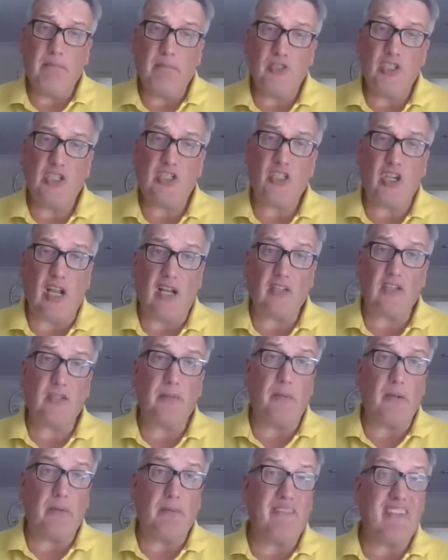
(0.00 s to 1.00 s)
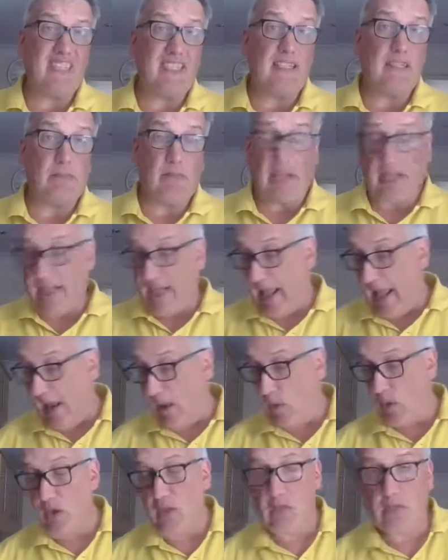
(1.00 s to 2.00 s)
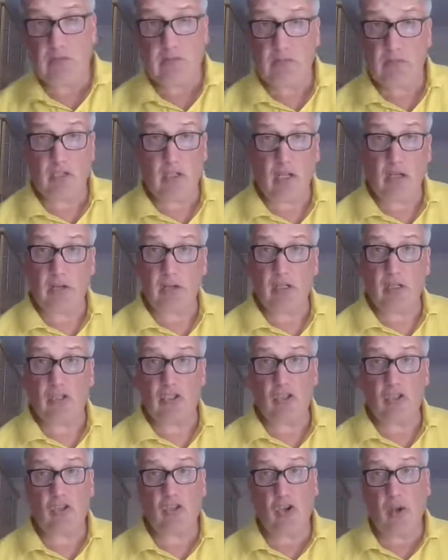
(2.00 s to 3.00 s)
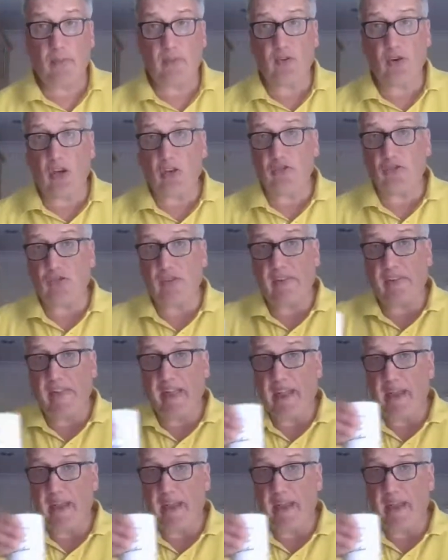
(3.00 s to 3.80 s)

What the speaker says: ginger nuts do McVitie's make an hour? So you can just type your answer in